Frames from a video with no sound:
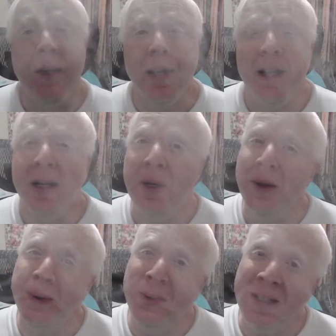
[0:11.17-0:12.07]

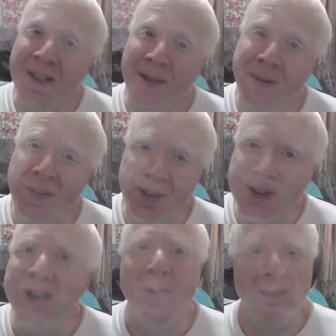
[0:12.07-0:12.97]
Hello
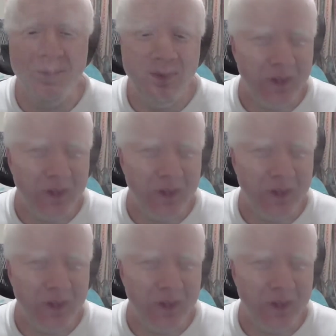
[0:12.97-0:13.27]
YouTube.